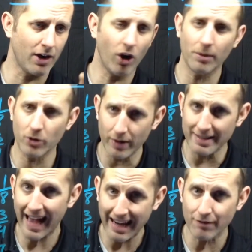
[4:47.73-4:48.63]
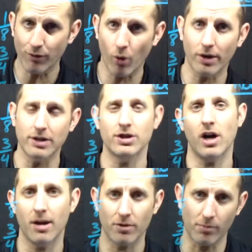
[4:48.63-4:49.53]
And all I'm doing is adding 4 each
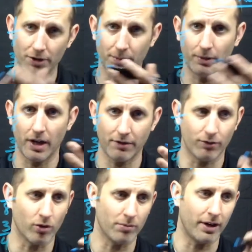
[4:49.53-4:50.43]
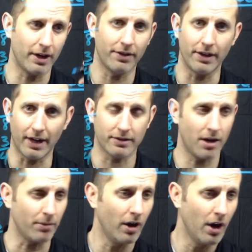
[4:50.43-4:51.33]
time or multiplying 4 by the next number.